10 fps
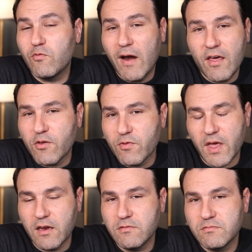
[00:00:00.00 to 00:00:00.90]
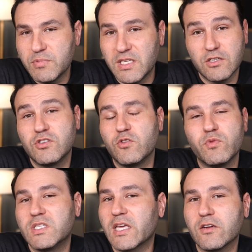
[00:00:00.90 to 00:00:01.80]
rather than potentially
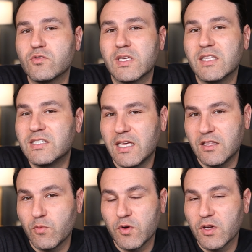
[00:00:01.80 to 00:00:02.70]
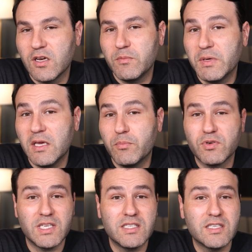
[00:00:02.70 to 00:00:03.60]
rescheduling the date that we're going to be
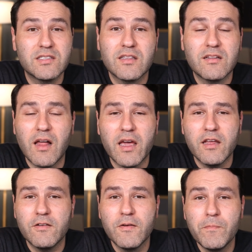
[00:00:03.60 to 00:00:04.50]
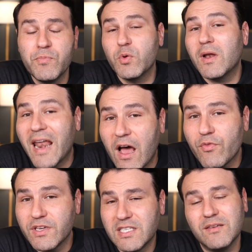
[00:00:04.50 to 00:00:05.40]
presenting to the client, to
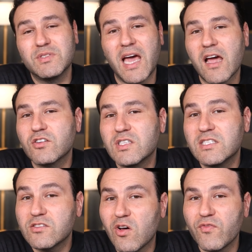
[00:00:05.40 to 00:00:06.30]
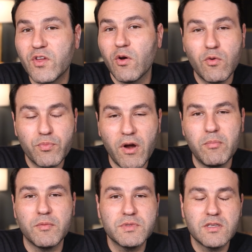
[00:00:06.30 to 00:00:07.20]
allow the team to actually solve their own
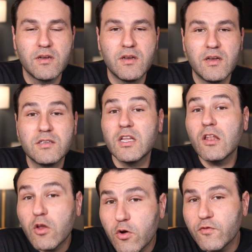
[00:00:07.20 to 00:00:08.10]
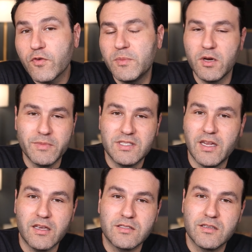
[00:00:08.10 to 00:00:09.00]
problems, to learn from their
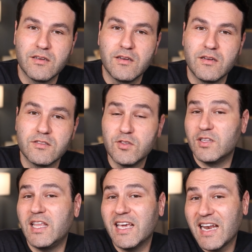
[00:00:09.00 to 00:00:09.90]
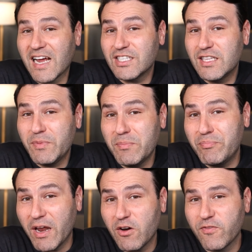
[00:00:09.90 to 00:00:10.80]
mistakes so that they can actually be
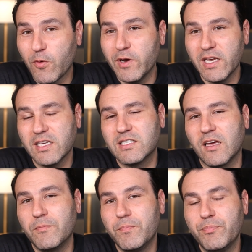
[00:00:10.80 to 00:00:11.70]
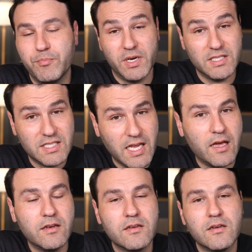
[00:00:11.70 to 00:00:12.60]
better for it next time. But
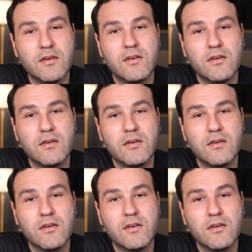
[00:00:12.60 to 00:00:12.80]
instead,